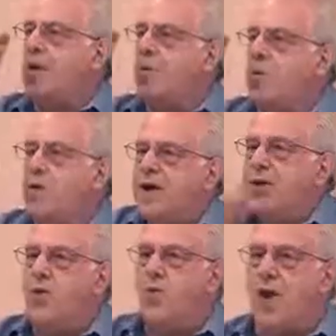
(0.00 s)
we
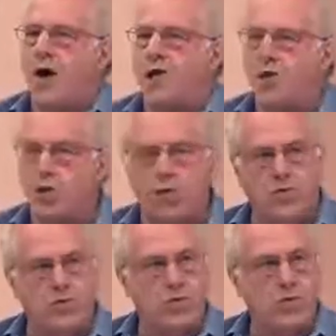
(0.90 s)
don't want
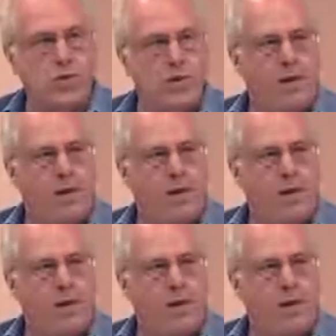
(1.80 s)
you